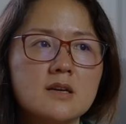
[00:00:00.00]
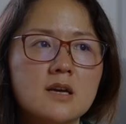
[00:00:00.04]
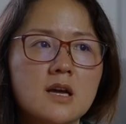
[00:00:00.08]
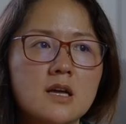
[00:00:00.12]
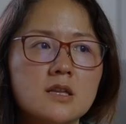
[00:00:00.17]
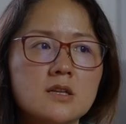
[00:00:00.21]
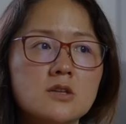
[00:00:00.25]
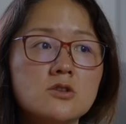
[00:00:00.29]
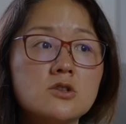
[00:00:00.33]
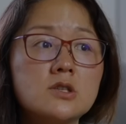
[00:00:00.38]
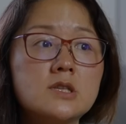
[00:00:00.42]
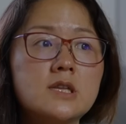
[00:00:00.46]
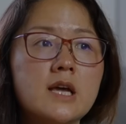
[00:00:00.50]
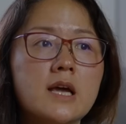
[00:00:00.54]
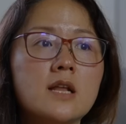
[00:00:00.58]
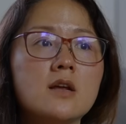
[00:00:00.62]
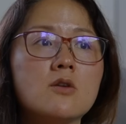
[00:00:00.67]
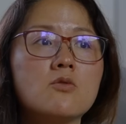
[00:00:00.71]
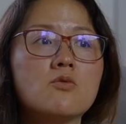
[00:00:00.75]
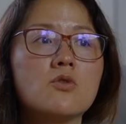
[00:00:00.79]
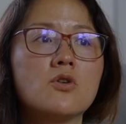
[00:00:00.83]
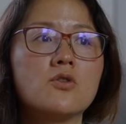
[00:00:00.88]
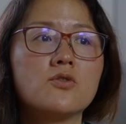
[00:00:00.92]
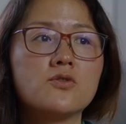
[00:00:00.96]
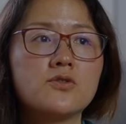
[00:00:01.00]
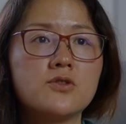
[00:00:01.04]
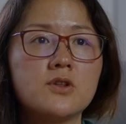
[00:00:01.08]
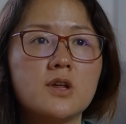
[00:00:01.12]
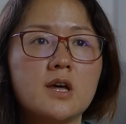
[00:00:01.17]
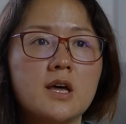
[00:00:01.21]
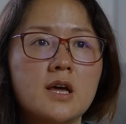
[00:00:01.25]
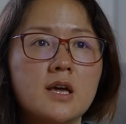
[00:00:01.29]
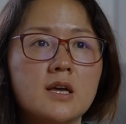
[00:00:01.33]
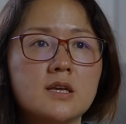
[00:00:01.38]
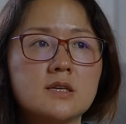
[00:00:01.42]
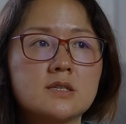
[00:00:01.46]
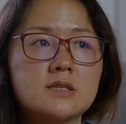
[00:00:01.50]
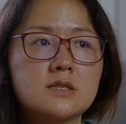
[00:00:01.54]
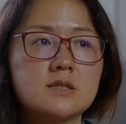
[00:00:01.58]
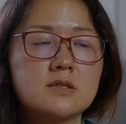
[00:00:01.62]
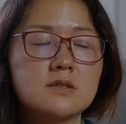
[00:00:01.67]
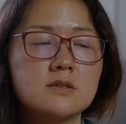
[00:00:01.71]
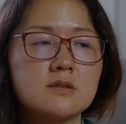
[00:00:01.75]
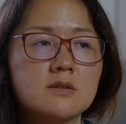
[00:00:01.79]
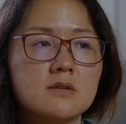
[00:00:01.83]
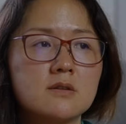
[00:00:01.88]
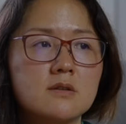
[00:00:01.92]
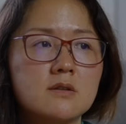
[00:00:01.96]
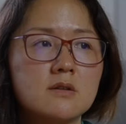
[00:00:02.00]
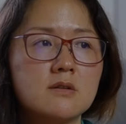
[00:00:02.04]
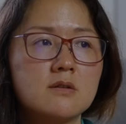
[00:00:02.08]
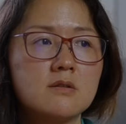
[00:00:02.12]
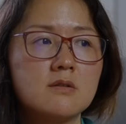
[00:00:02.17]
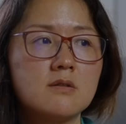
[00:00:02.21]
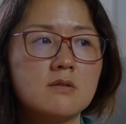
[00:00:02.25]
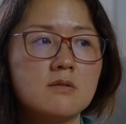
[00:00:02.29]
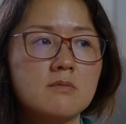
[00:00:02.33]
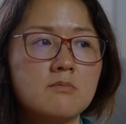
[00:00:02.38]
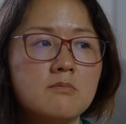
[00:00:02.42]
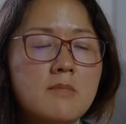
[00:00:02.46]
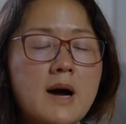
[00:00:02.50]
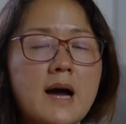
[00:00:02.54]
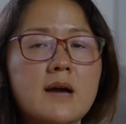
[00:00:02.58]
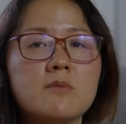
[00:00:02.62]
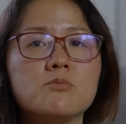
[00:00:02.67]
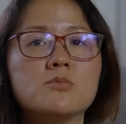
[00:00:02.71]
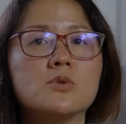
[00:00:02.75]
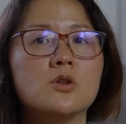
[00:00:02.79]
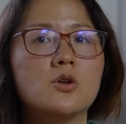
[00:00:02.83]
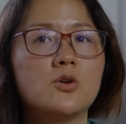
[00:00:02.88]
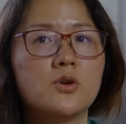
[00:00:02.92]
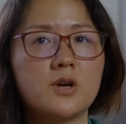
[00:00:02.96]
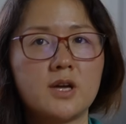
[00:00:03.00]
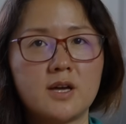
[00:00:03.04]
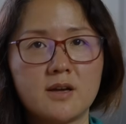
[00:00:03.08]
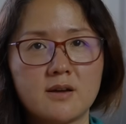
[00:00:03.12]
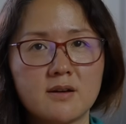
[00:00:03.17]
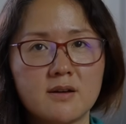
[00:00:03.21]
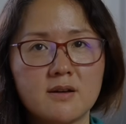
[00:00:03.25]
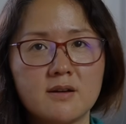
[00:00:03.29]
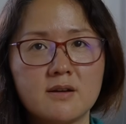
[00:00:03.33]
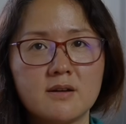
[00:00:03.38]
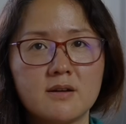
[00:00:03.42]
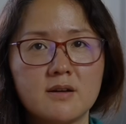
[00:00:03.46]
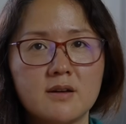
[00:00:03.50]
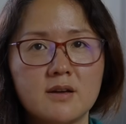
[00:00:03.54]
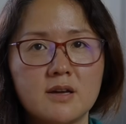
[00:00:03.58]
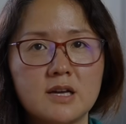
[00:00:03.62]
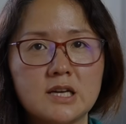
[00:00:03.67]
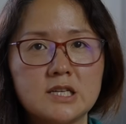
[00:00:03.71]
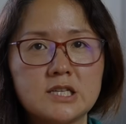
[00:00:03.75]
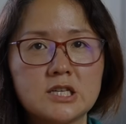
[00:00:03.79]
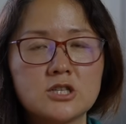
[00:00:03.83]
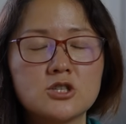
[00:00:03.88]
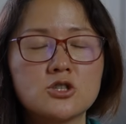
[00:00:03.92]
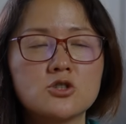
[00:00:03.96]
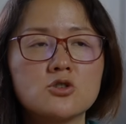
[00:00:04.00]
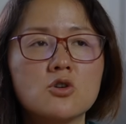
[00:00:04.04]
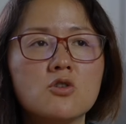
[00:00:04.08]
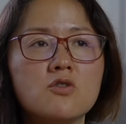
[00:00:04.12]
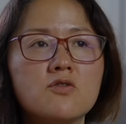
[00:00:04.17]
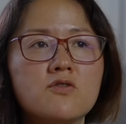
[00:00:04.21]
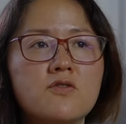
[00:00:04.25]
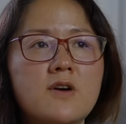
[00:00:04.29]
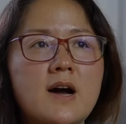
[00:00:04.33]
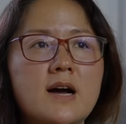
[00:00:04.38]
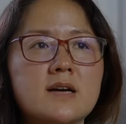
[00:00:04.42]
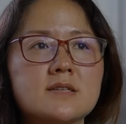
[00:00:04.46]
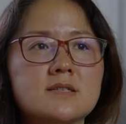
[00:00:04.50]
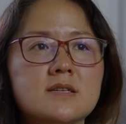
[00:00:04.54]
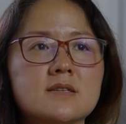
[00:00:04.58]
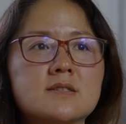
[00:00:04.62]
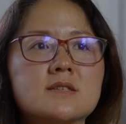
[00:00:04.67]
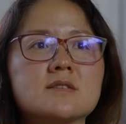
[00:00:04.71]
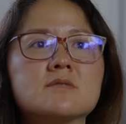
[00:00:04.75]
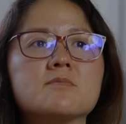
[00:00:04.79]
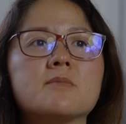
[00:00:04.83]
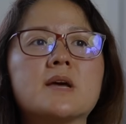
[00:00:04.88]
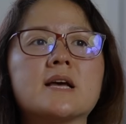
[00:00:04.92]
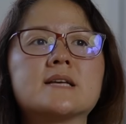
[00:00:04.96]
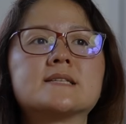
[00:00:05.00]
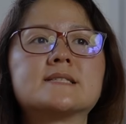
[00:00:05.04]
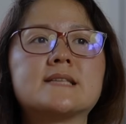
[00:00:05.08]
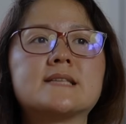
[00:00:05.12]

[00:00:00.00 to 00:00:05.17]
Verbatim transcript: And the data growth is mind blowing. It's just so fast, it doesn't make